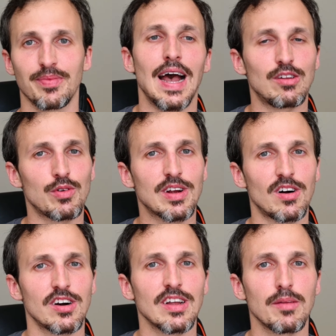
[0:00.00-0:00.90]
And
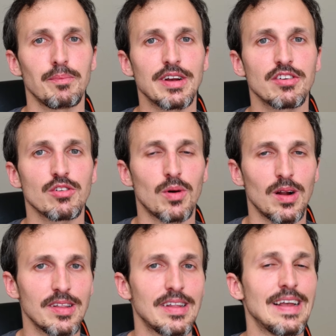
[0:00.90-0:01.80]
regarding the picture
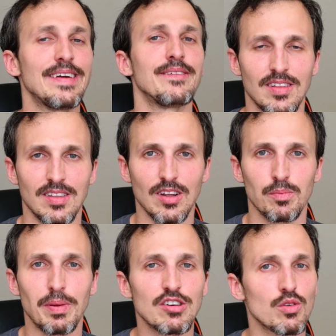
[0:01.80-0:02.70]
quality
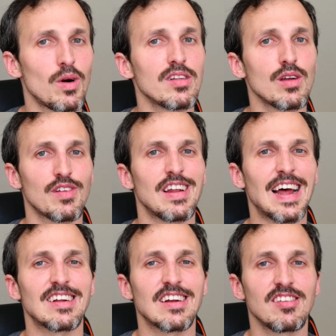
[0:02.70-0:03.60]
of the
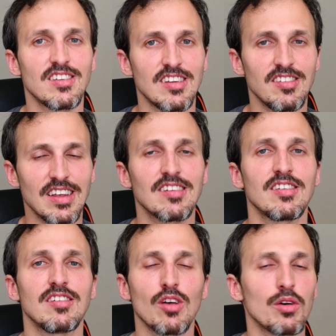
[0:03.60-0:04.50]
Nikon Z6
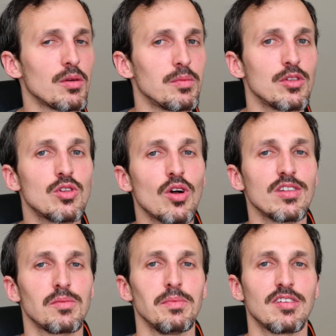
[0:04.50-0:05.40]
is awesome,
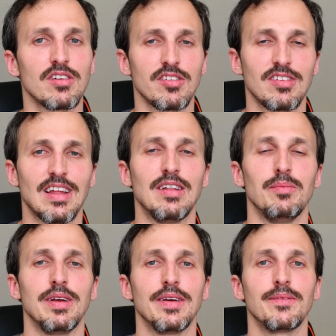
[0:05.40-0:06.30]
don't
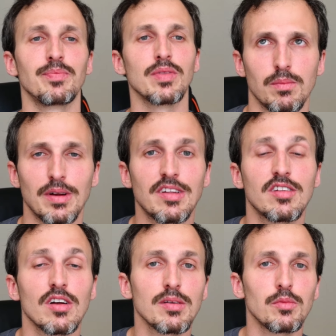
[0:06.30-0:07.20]
misunderstand me. But it
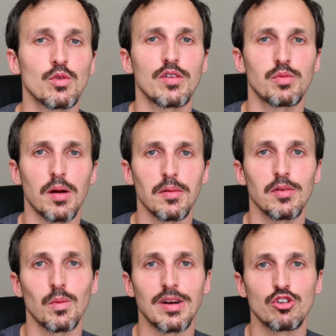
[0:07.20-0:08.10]
does seem to have
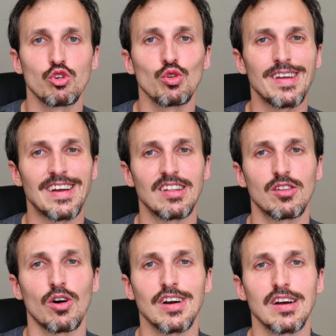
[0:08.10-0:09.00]
problems when shooting in
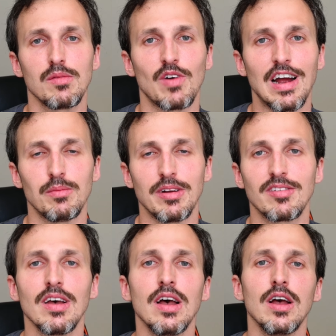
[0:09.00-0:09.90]
darker
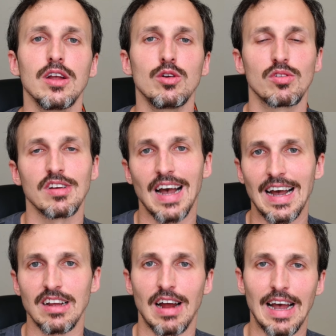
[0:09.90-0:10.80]
environments using
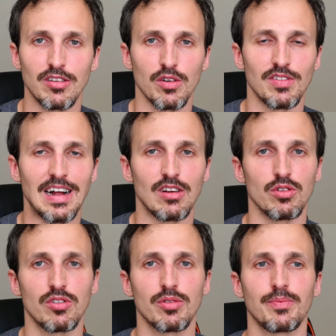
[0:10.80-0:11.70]
higher ISO
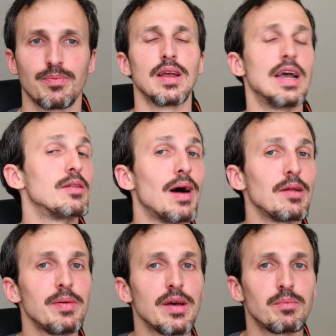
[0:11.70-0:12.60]
values. It
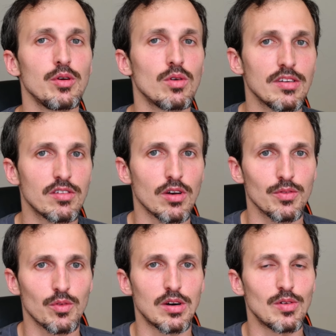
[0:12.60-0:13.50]
might be a purely
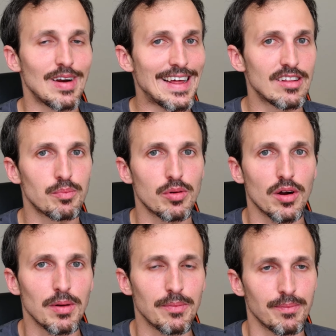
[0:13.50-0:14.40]
software related
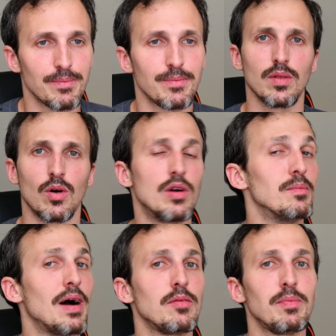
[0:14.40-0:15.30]
problem, or it
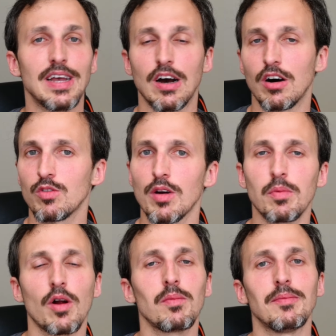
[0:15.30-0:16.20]
might be a hardware
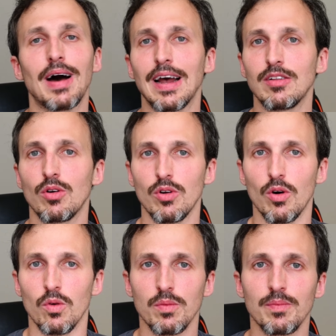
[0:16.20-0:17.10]
problem, I don't
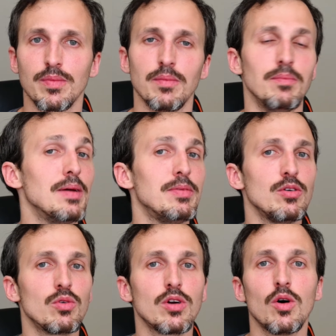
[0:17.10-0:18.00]
know. Maybe
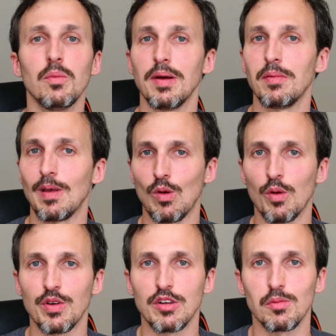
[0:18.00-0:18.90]
you know, maybe
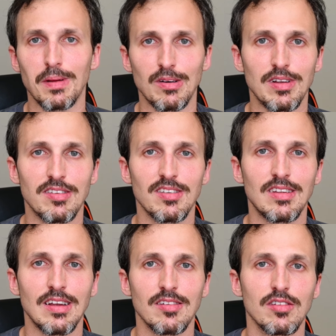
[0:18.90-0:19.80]
you've experienced
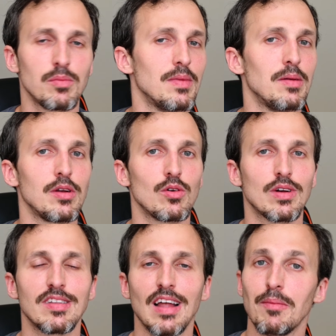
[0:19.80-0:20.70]
this, maybe you
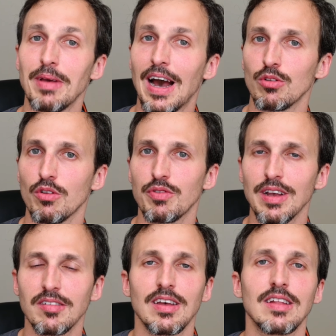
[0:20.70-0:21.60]
can tell me how to
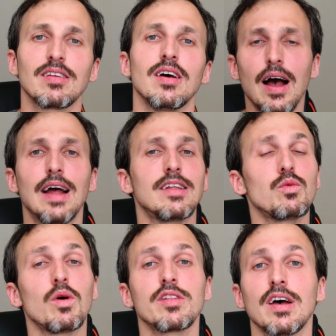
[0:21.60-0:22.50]
fix it. and it
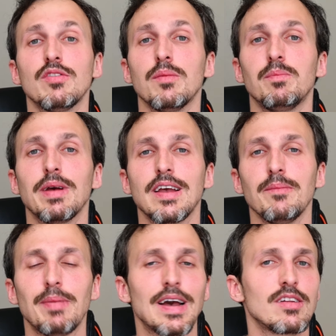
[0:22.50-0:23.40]
won't have a big
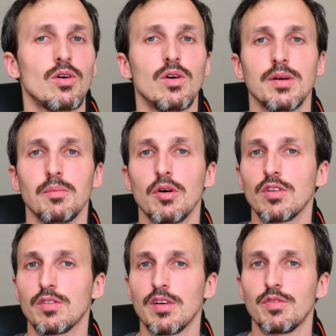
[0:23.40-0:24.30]
impact on most
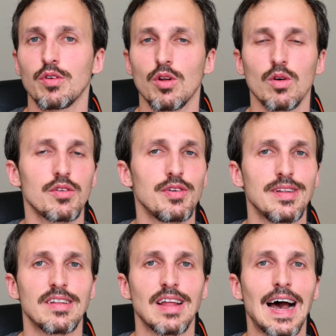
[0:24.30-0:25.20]
of the photography
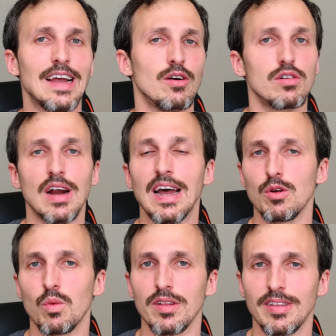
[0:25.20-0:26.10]
that I or
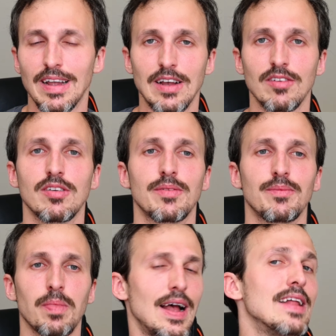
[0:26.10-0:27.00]
anyone takes.
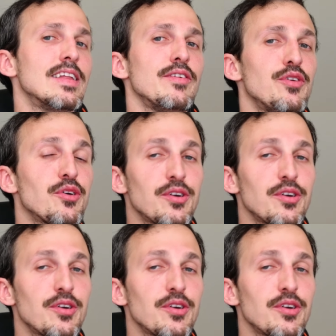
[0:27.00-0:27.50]
And if you